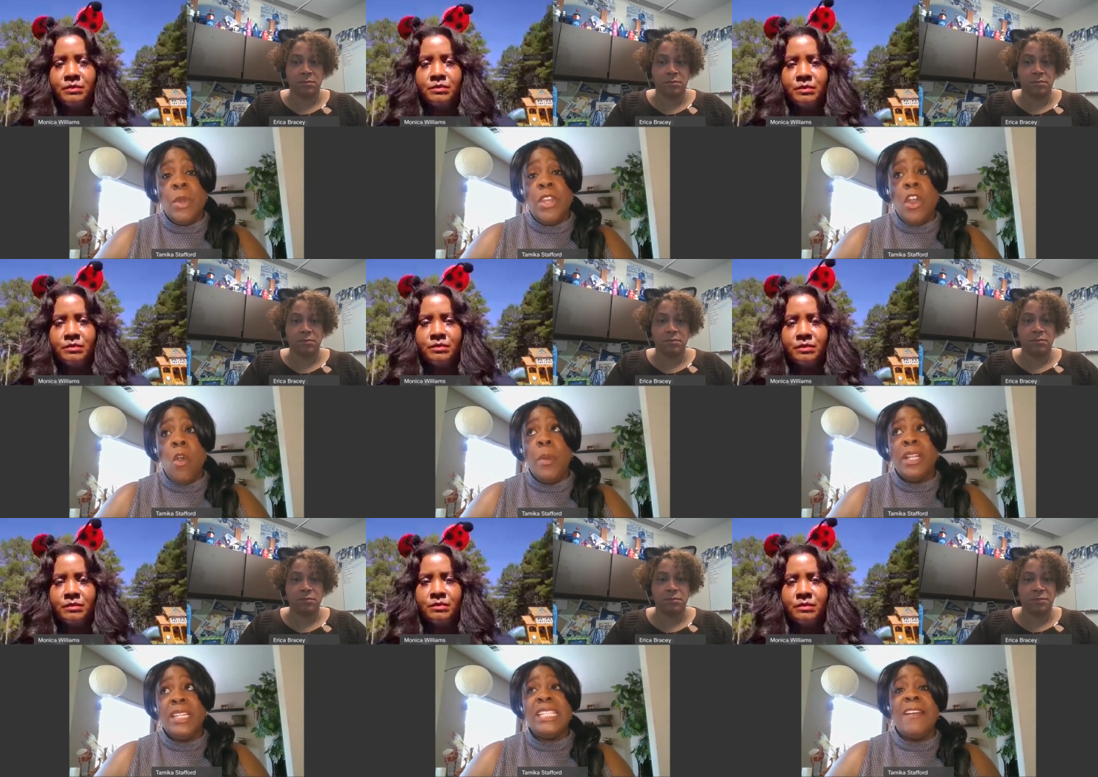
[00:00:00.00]
Speaker 1: to give you a
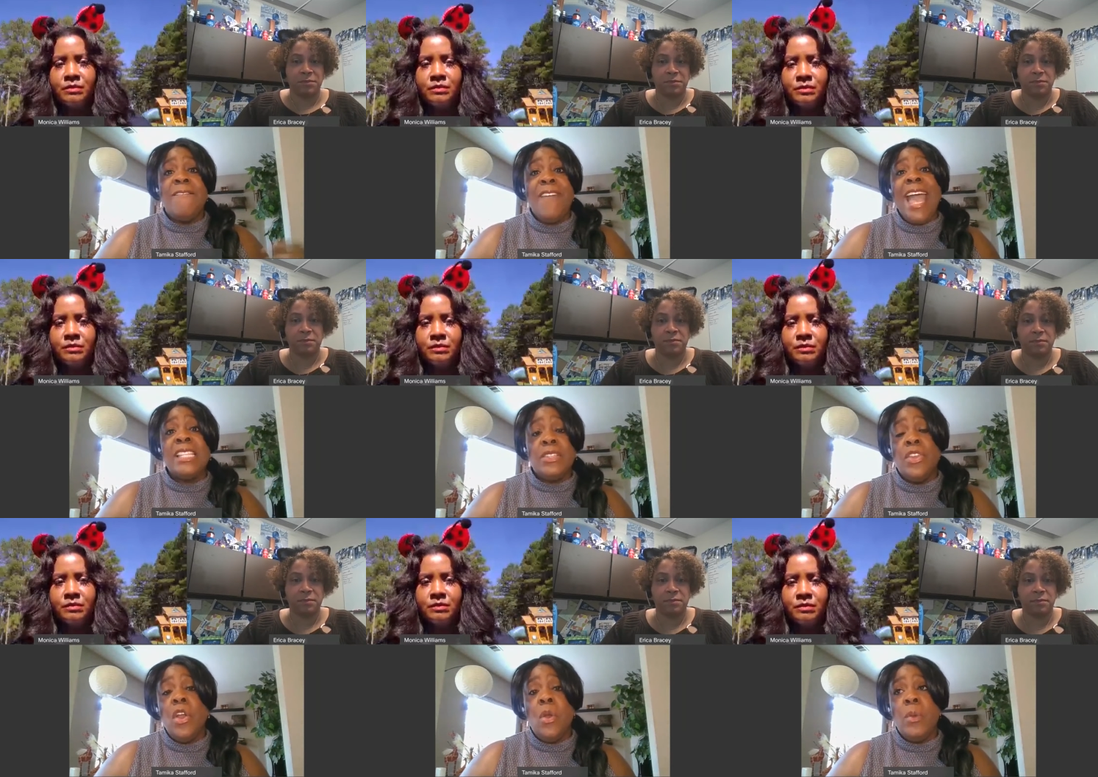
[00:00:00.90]
no, but at least a
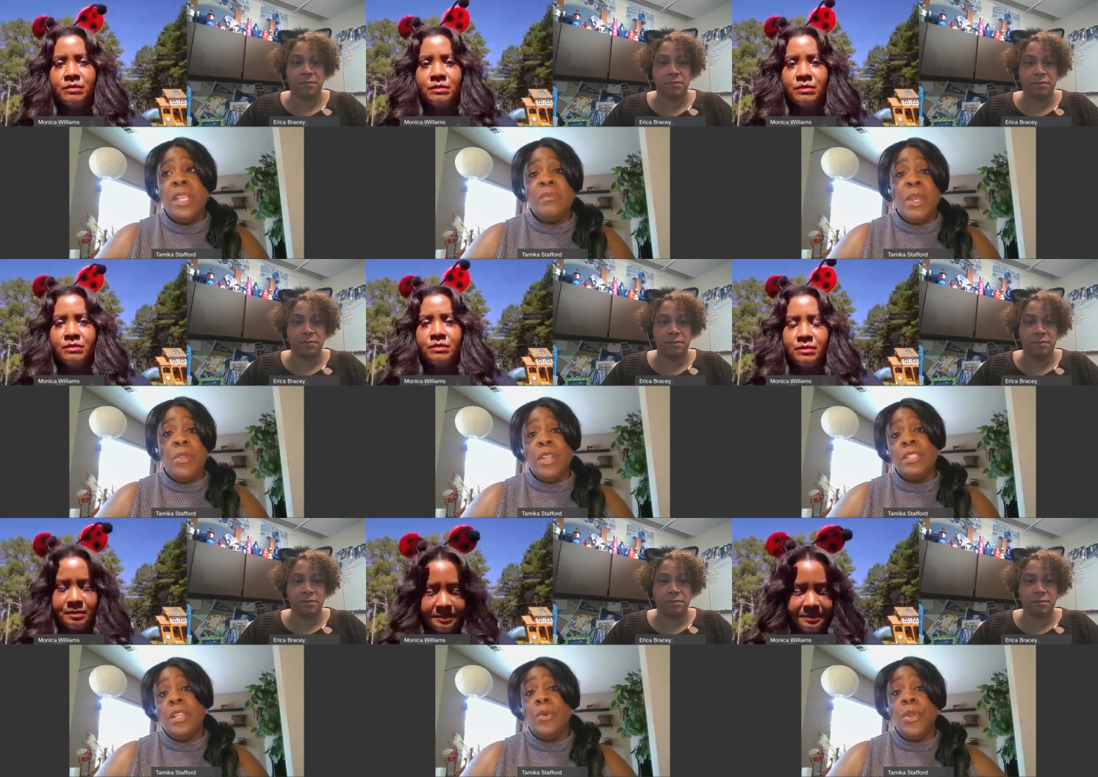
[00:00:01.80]
fast no is
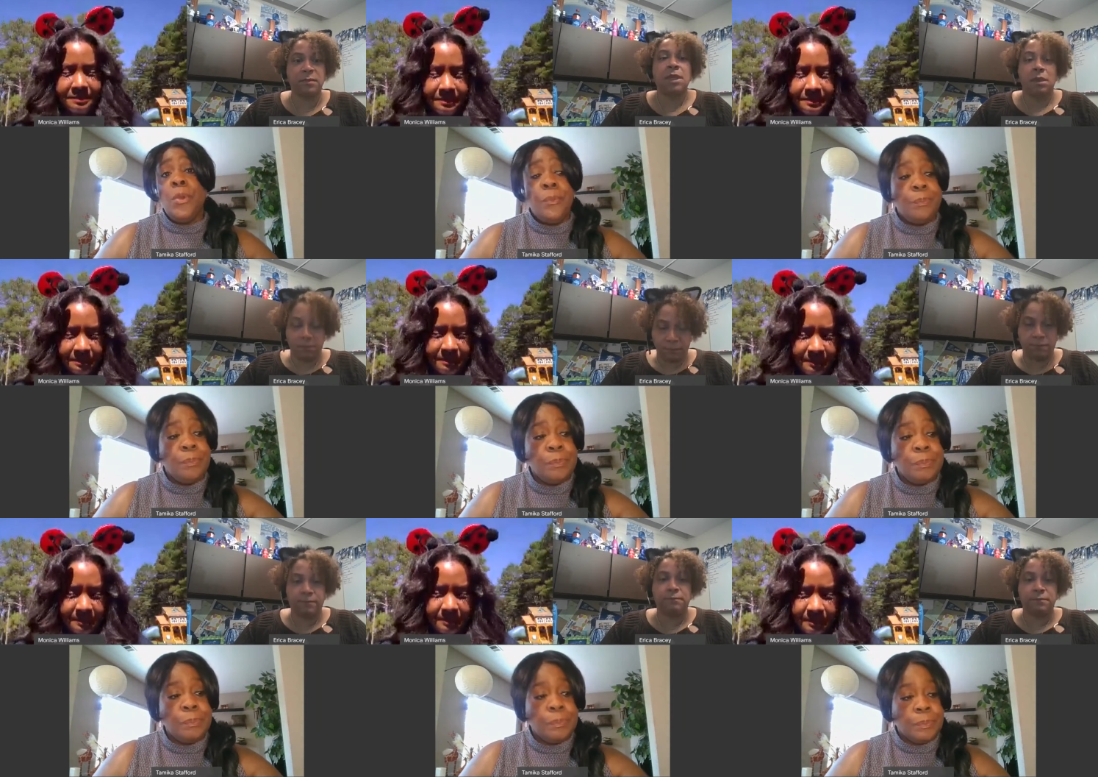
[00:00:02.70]
better than a slow no.
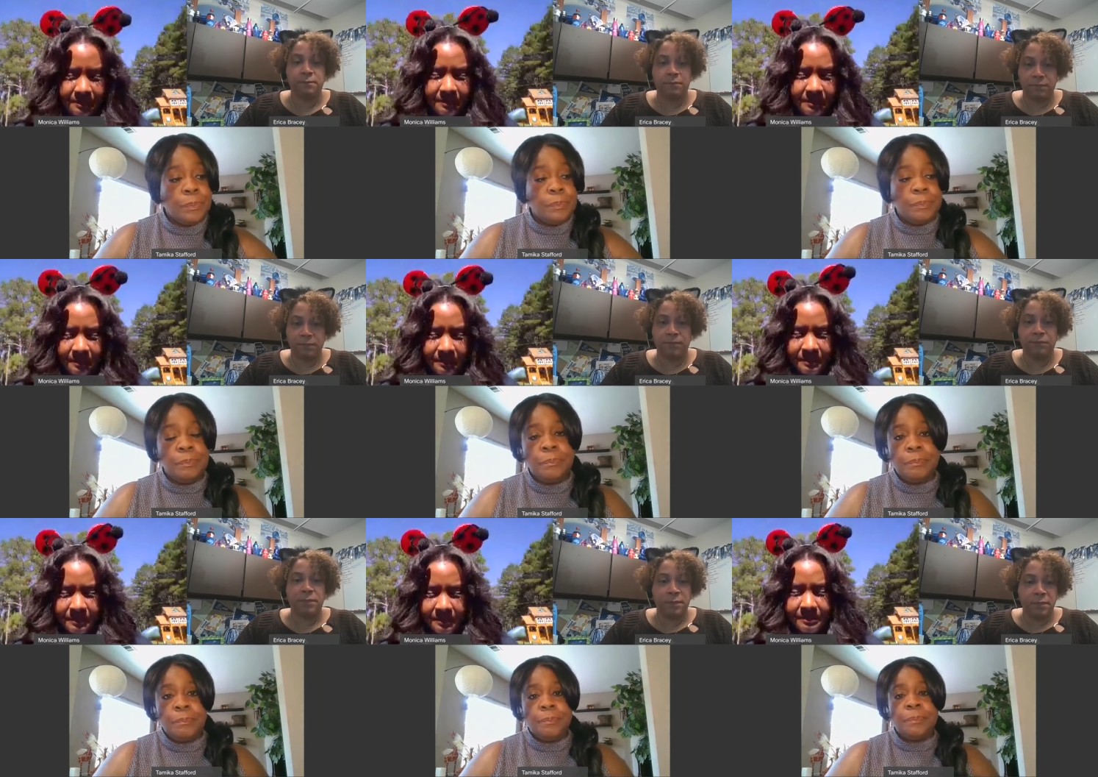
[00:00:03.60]

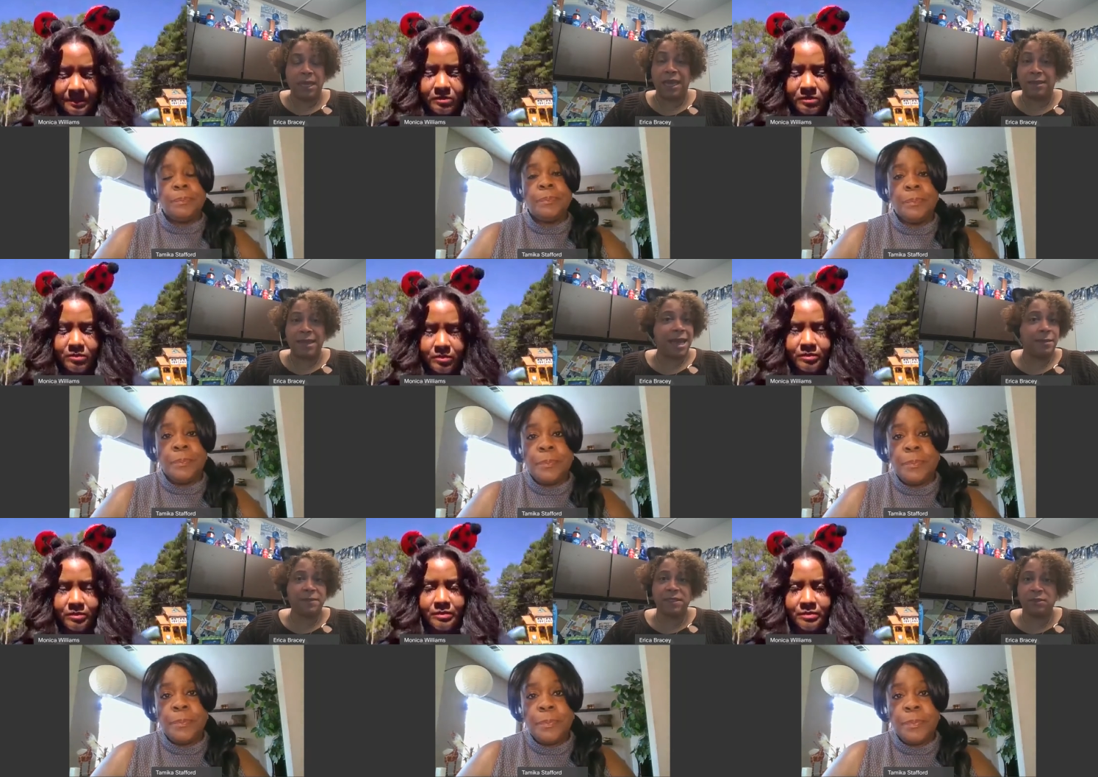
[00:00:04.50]
Speaker 2: And
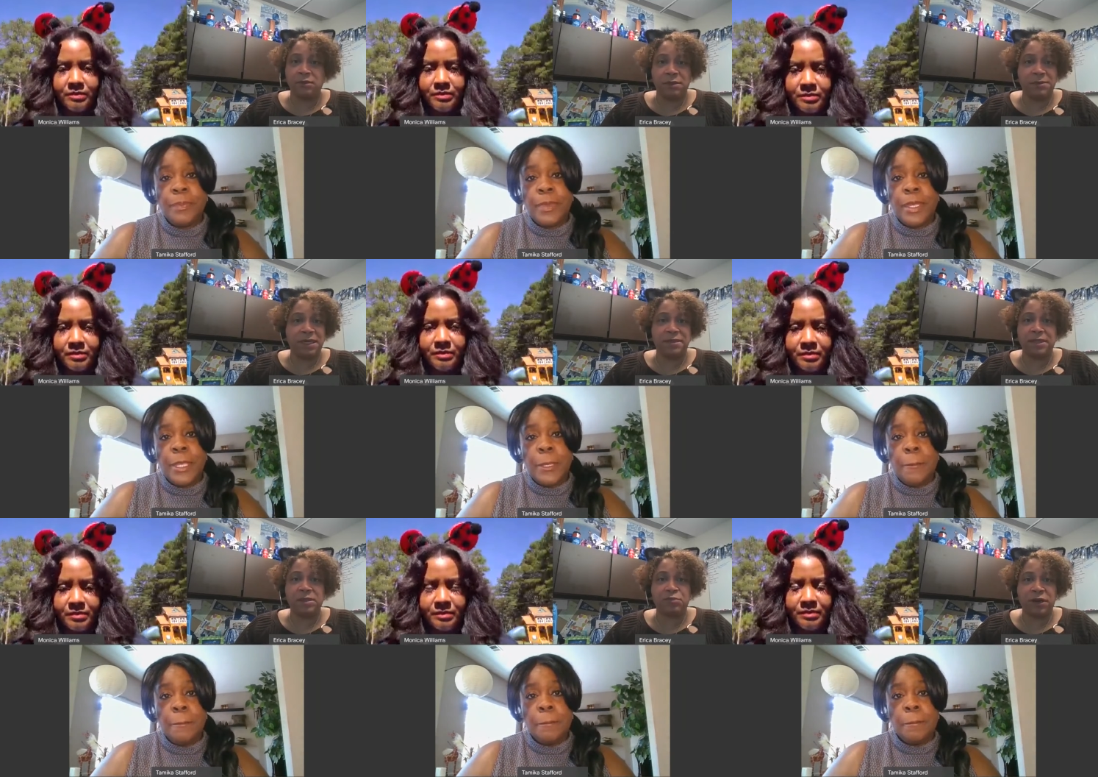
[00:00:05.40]
absolutely, because this
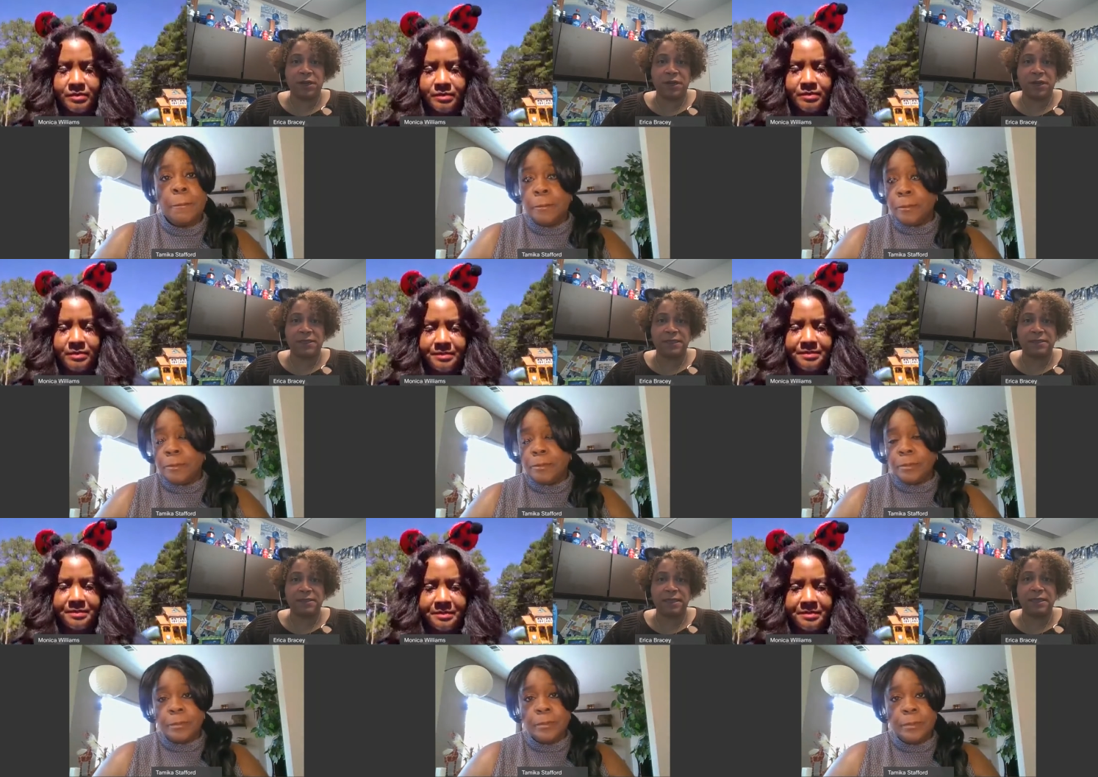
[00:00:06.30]
process
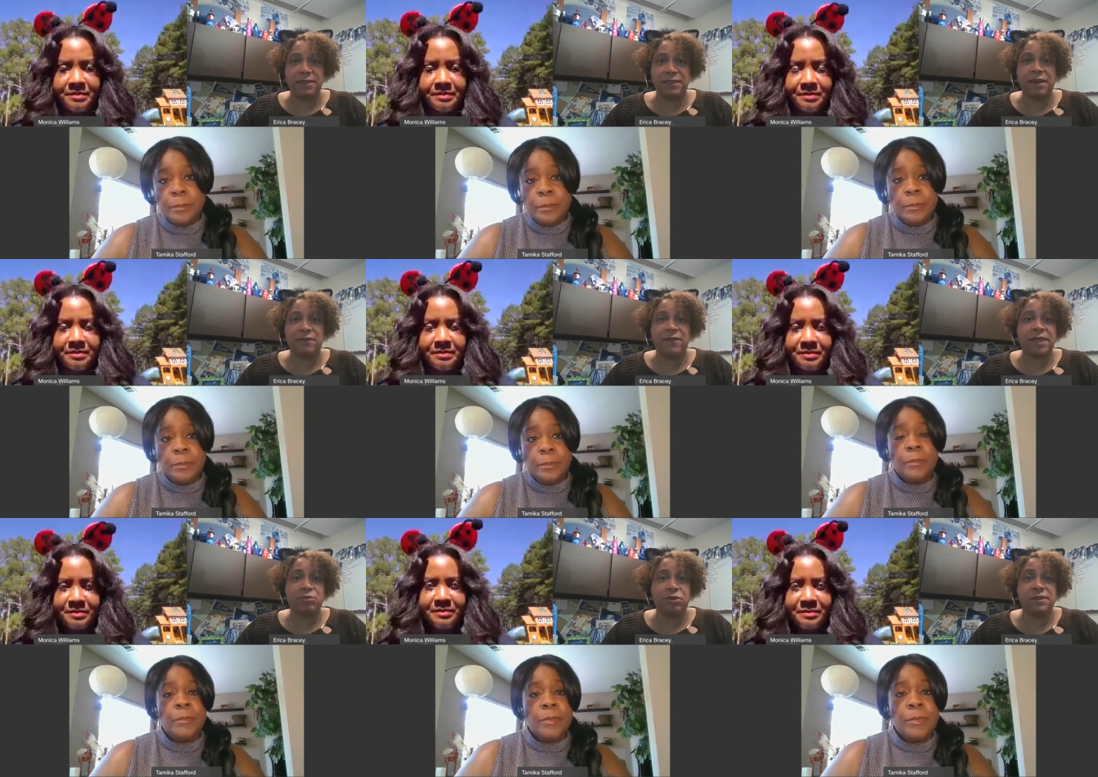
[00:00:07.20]
is not a fast
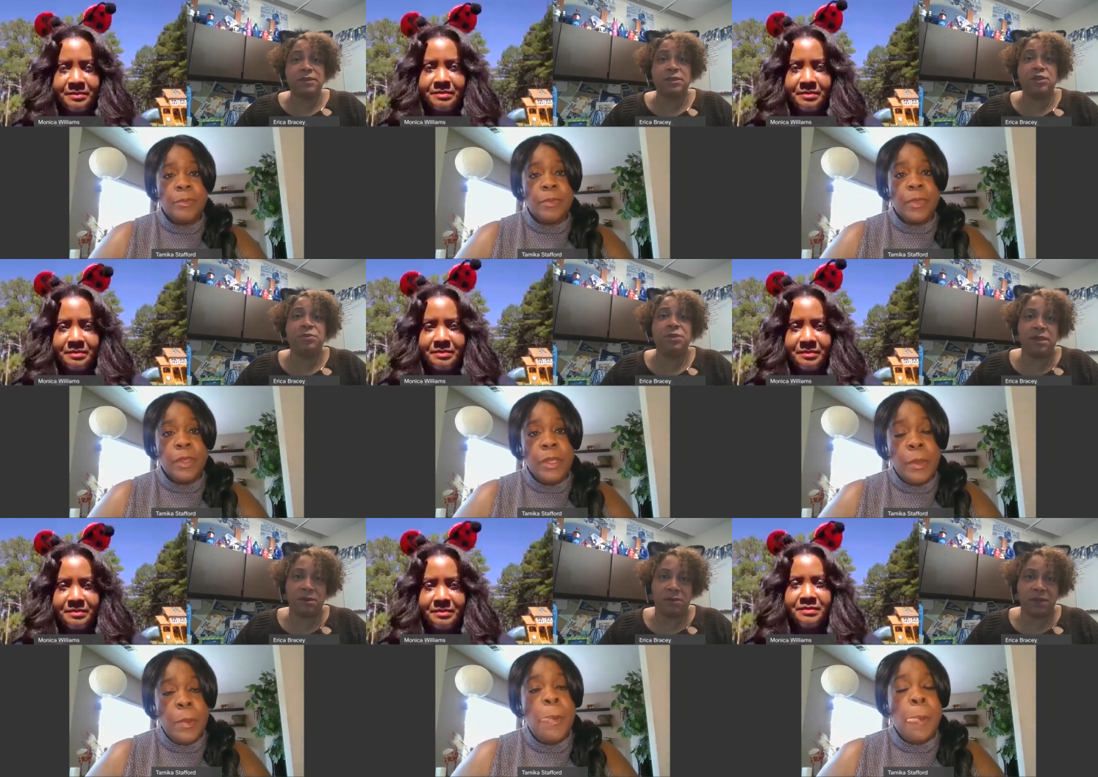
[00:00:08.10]
process to begin with.